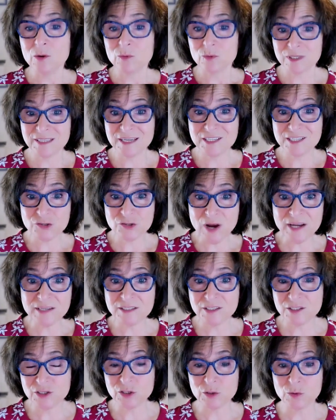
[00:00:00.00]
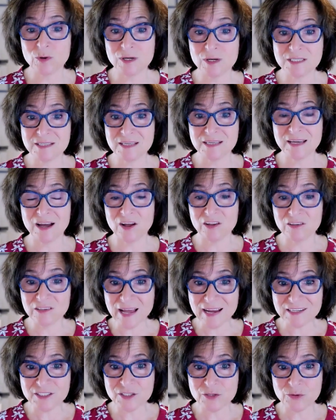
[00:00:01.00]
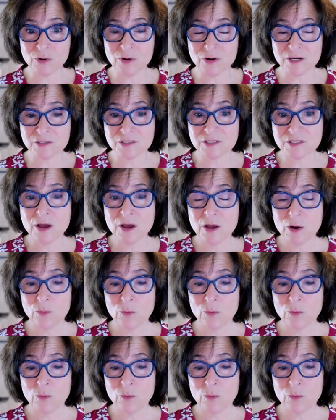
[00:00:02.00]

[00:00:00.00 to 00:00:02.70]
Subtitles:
What they tried to do was the electors,